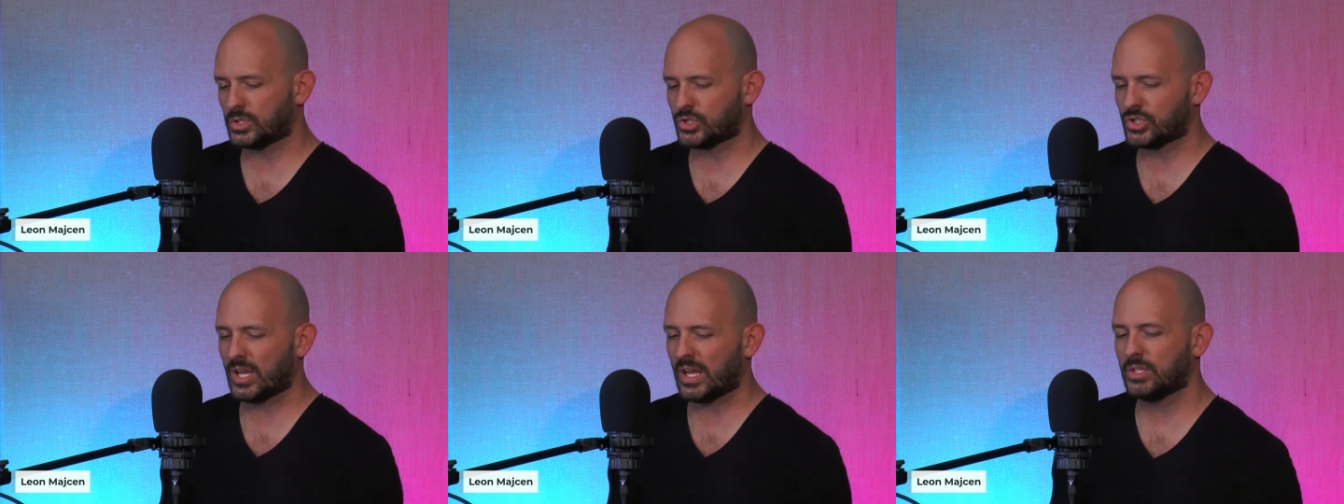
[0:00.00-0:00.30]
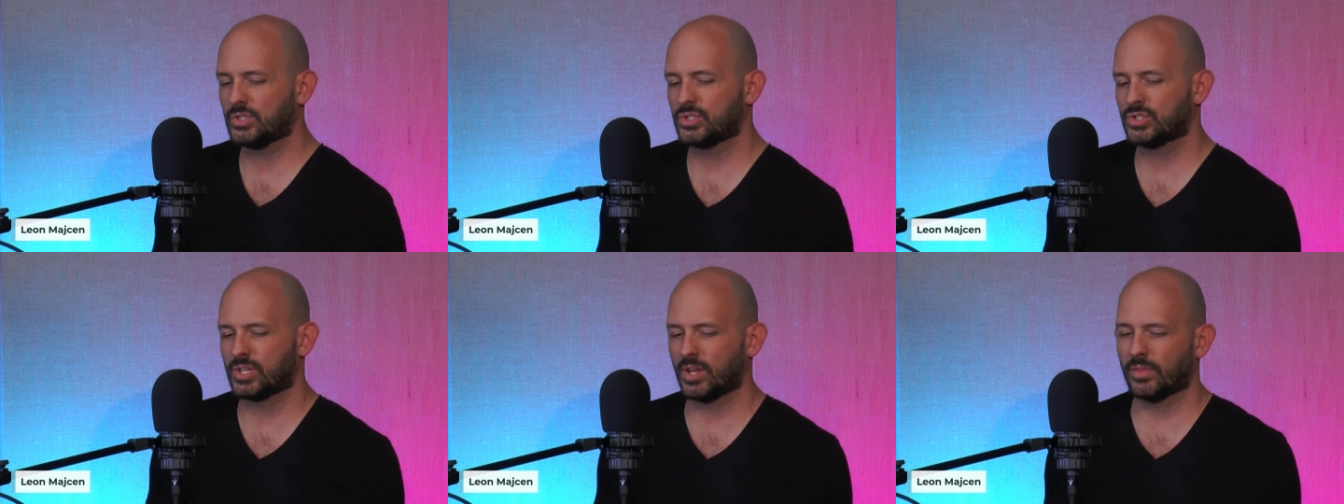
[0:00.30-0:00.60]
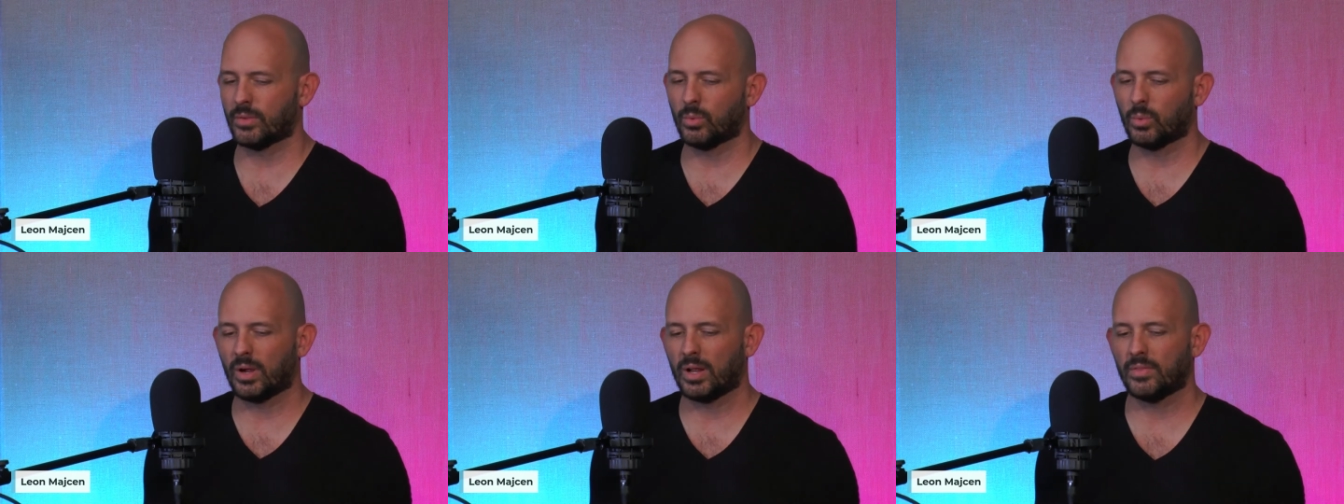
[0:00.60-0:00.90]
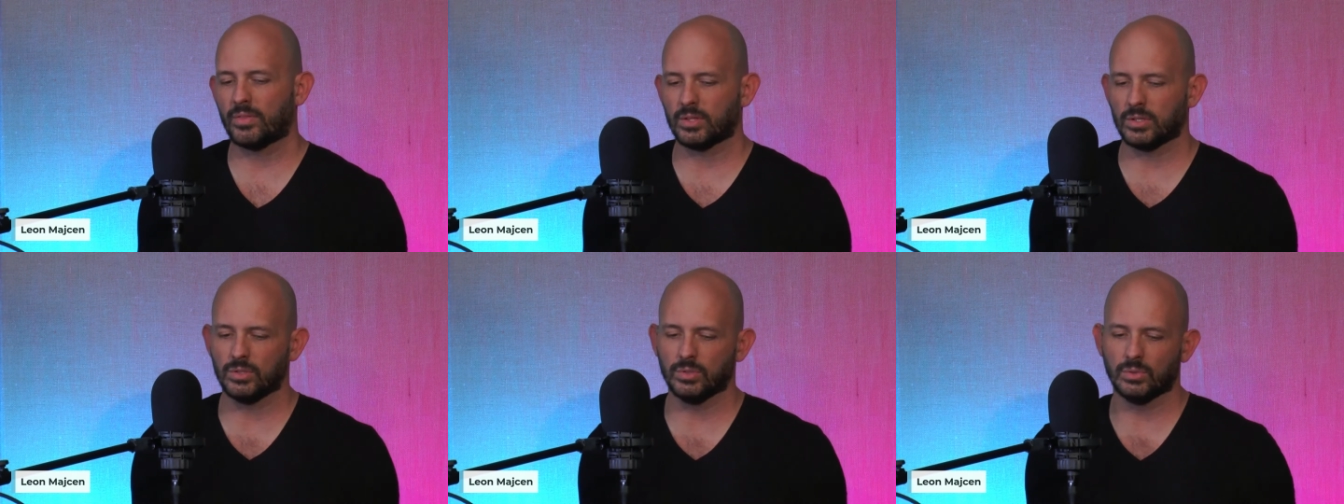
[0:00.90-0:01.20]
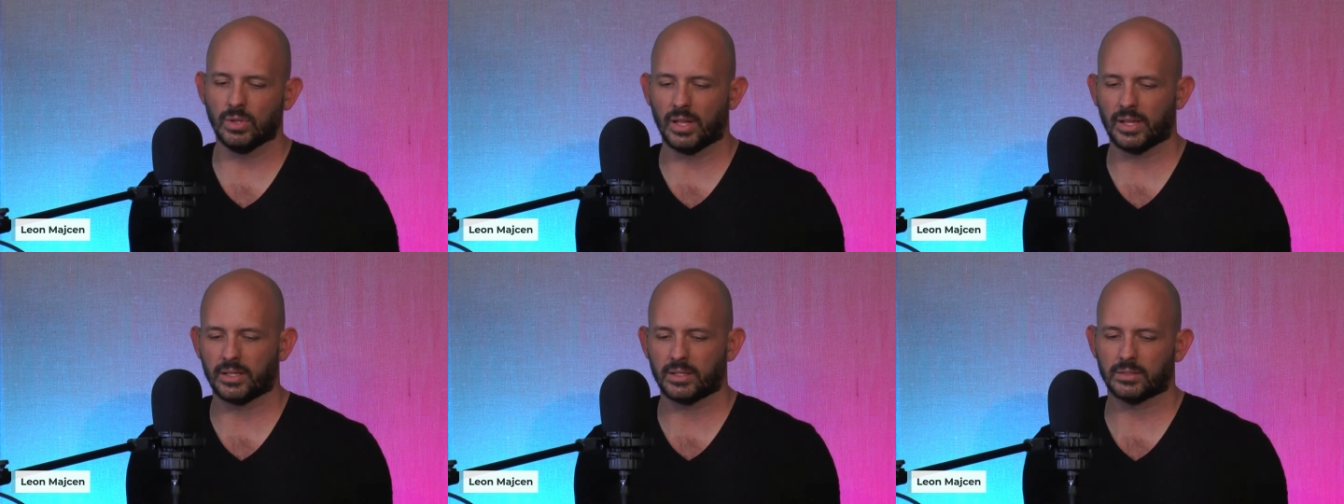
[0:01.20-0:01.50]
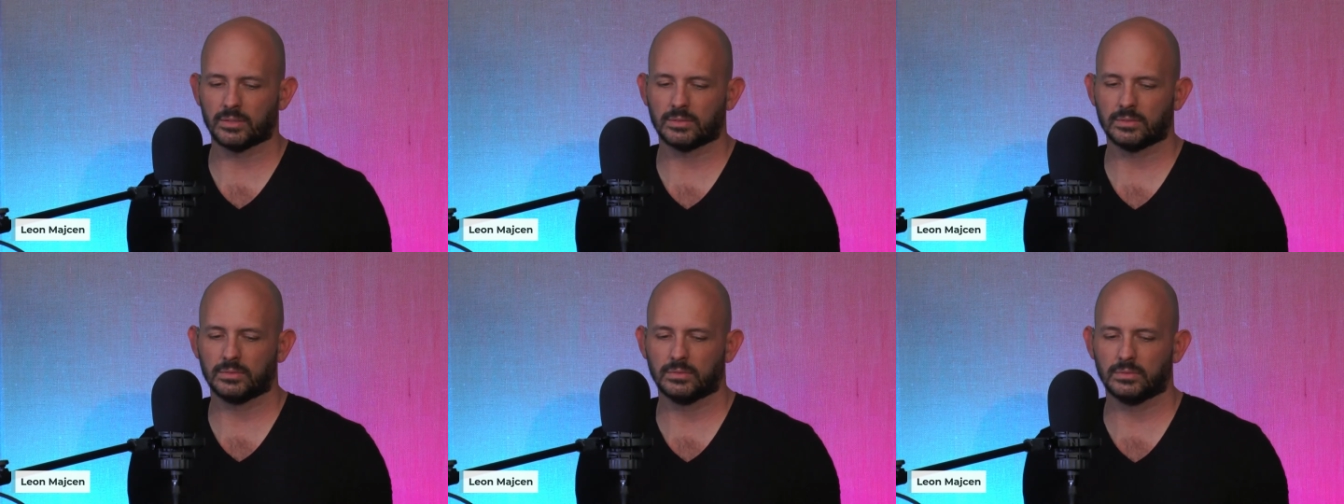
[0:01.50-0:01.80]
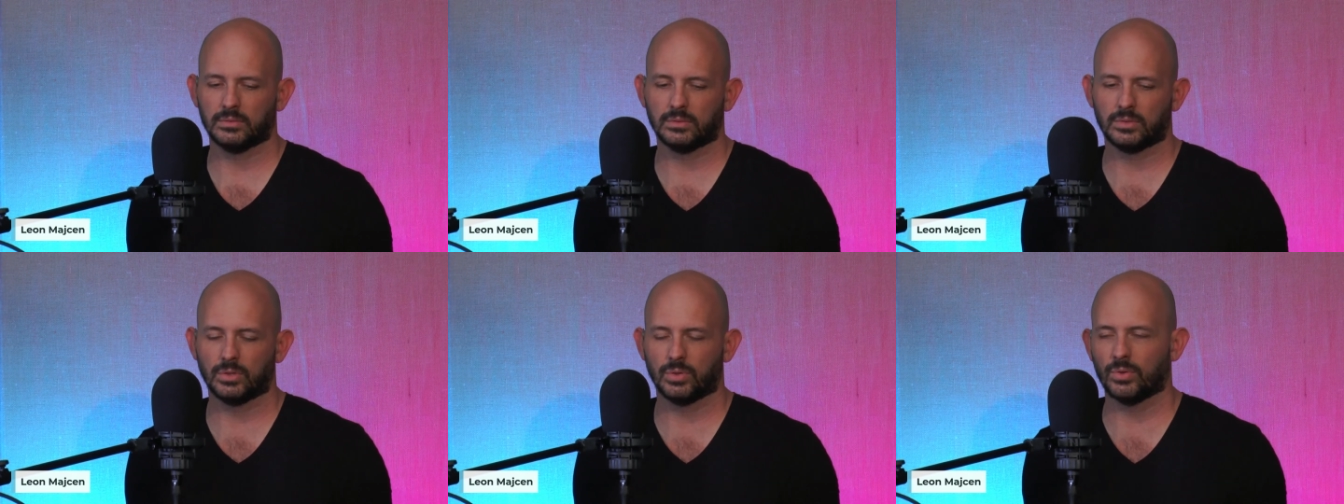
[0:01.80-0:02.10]
changed in the way that you like
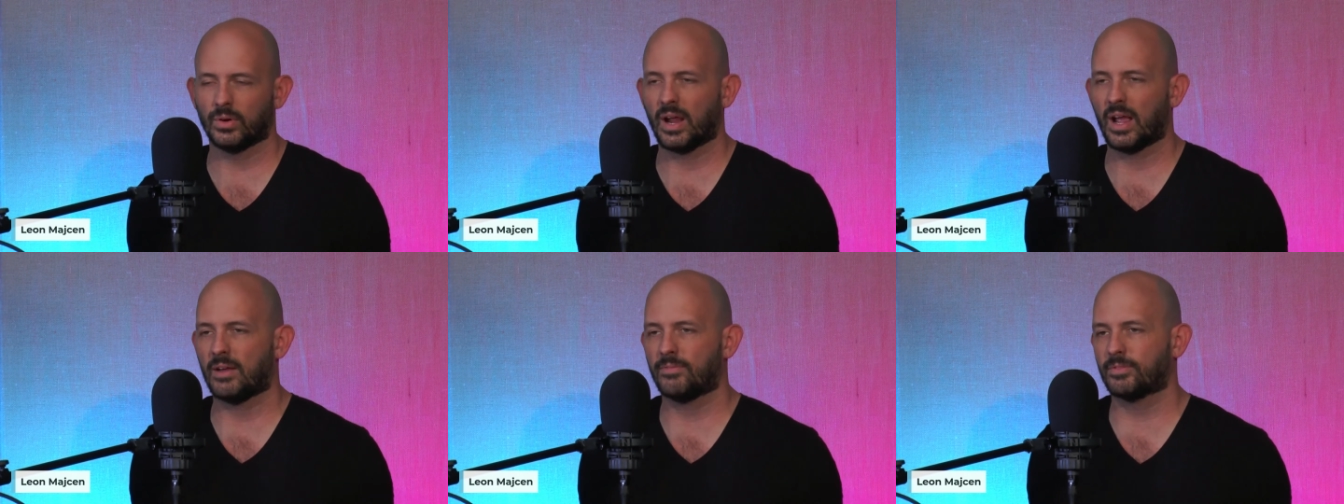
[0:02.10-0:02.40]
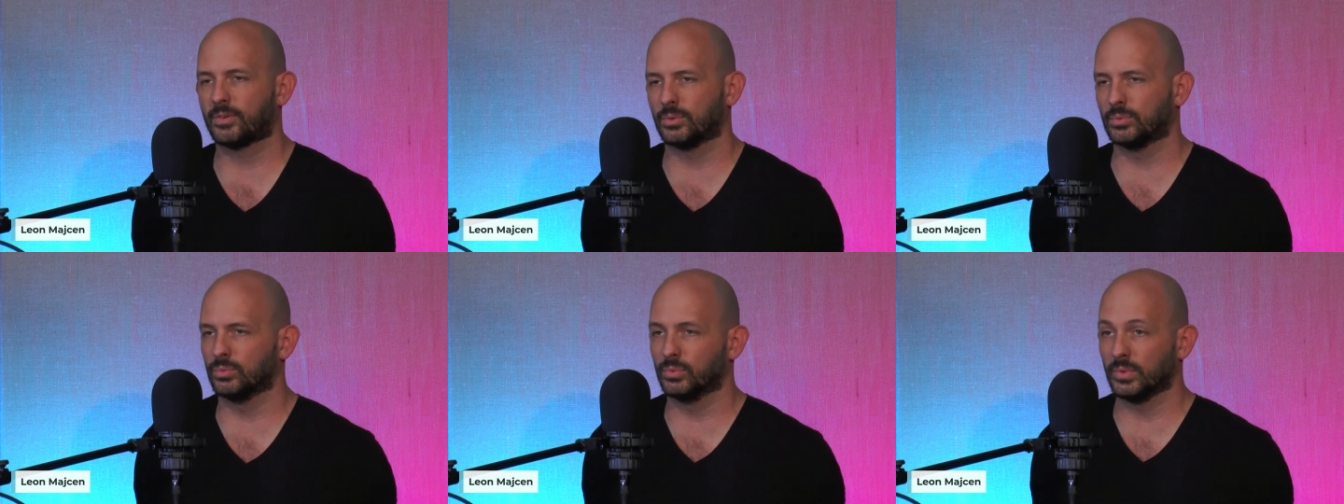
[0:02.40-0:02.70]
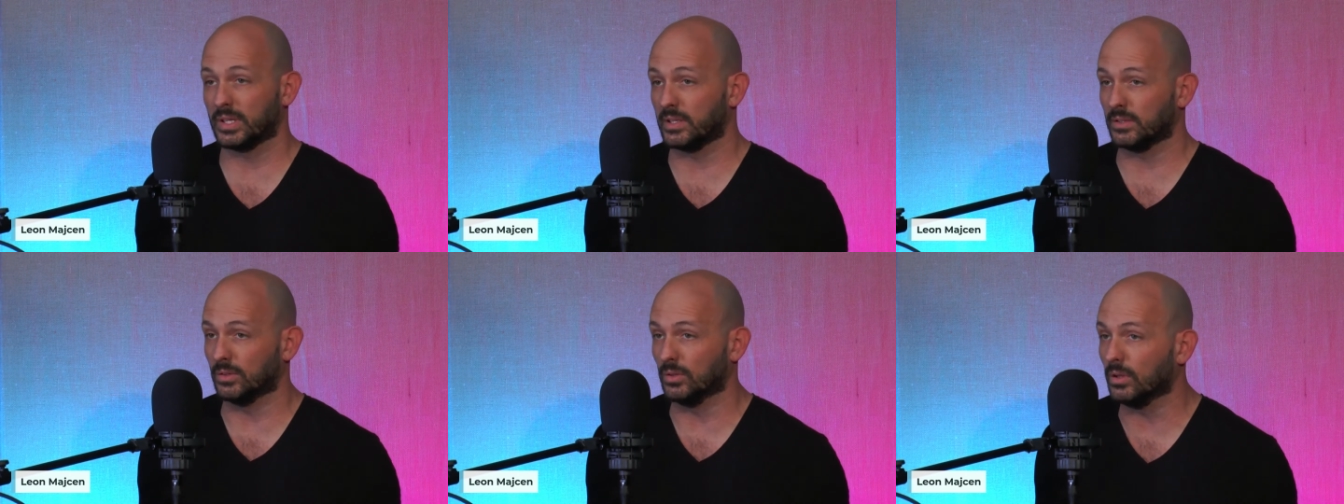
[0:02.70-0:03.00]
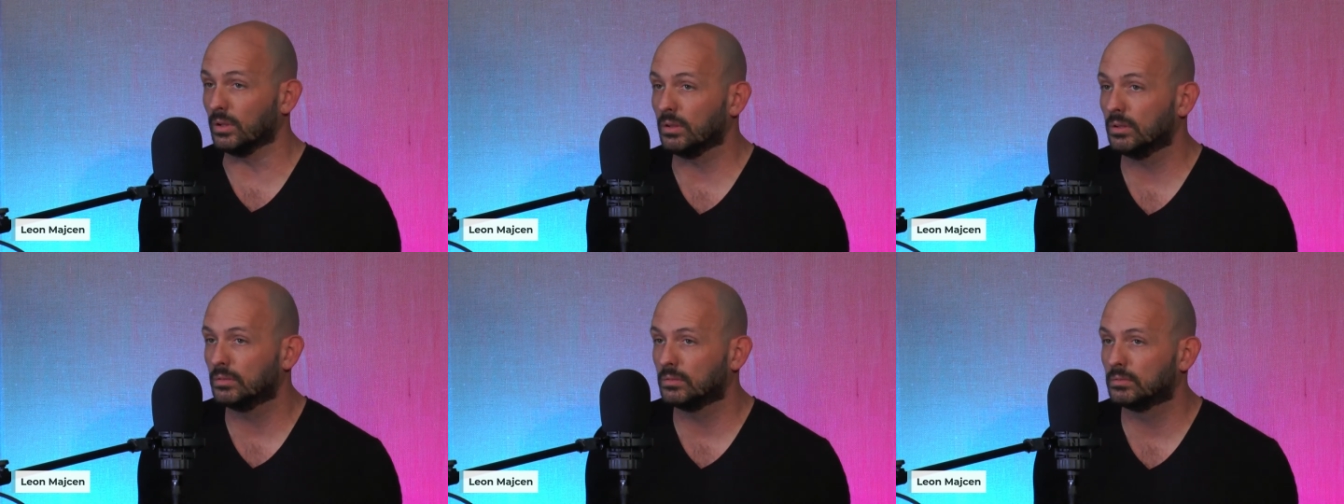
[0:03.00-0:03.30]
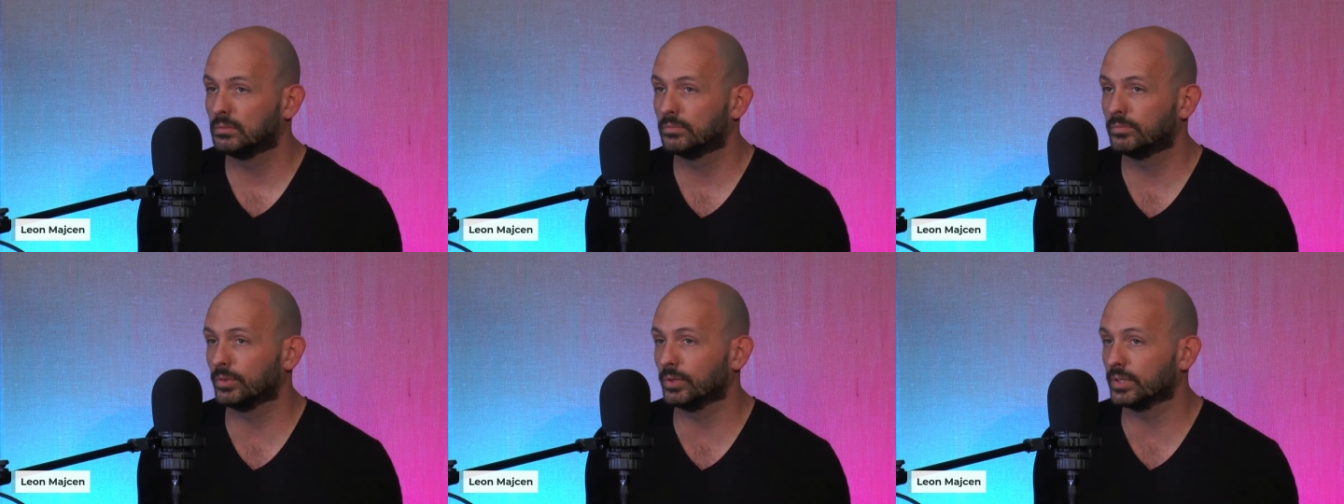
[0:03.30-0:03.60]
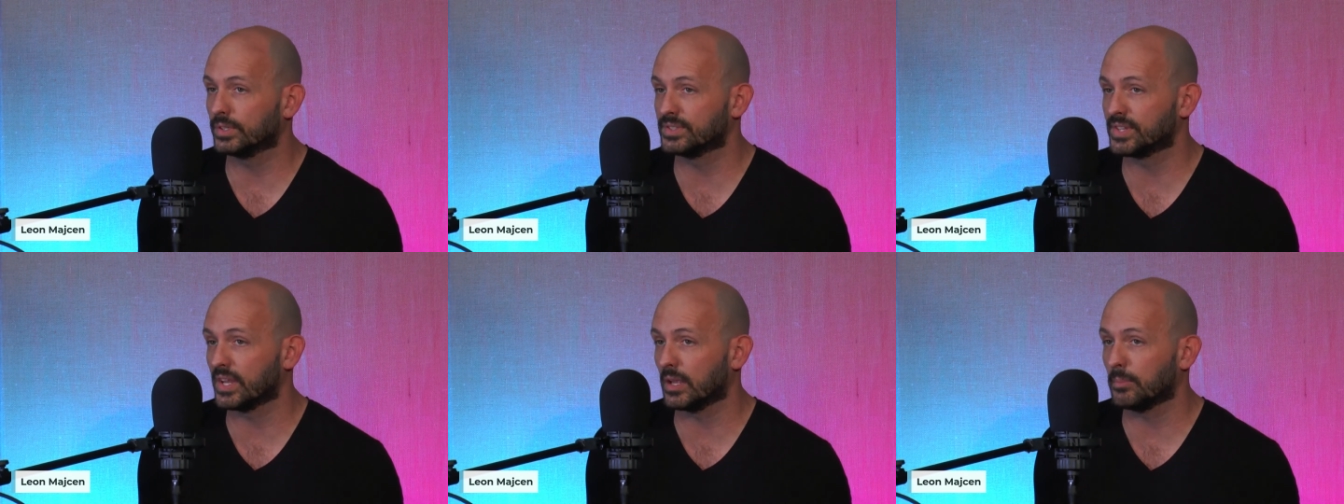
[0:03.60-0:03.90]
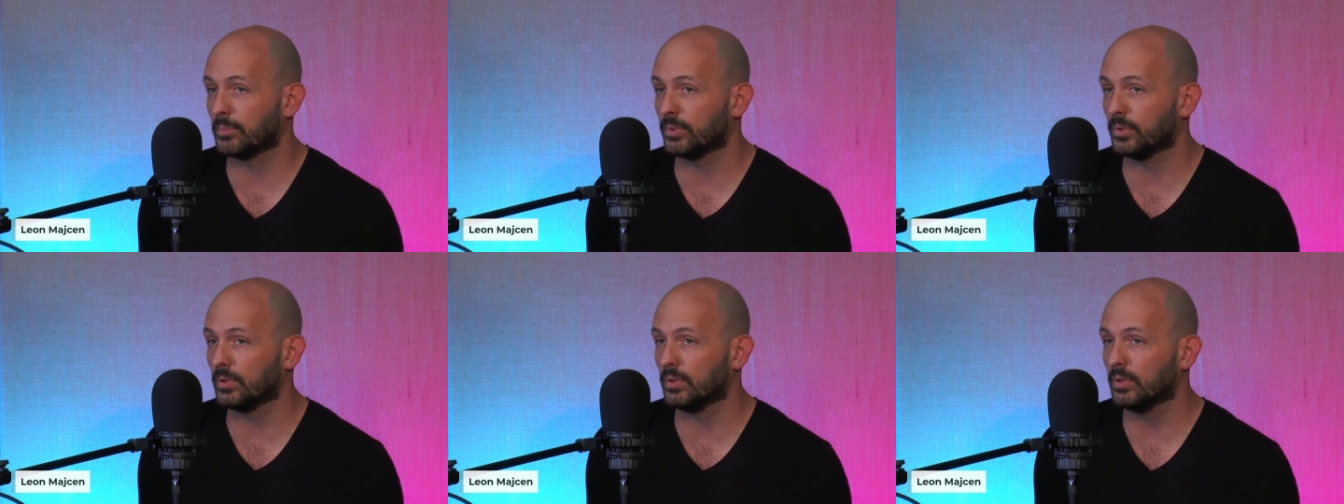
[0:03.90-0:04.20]
craft a reel, for
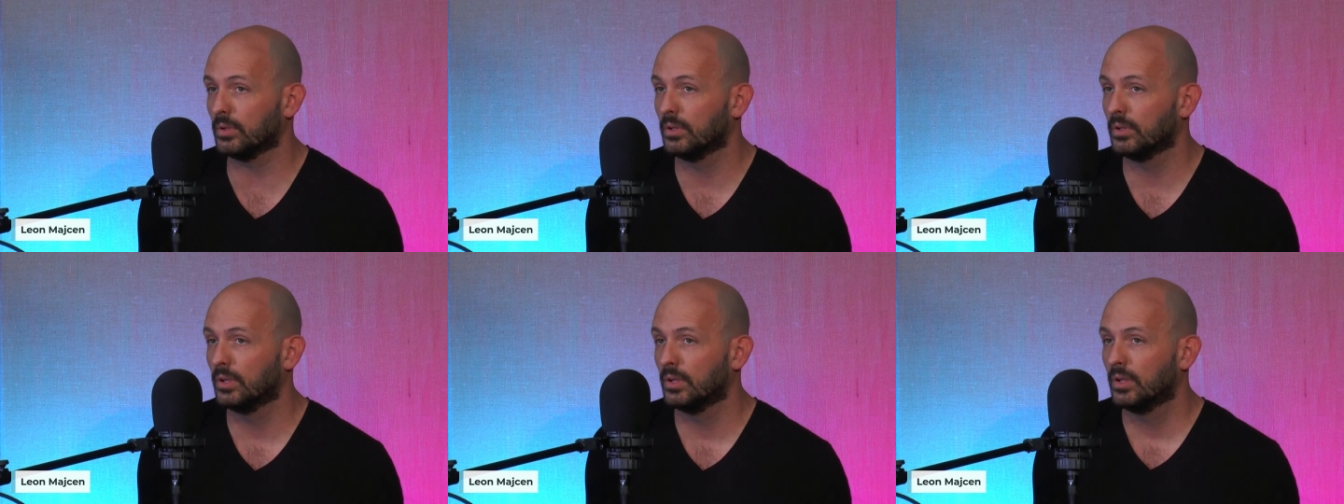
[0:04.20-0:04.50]
example,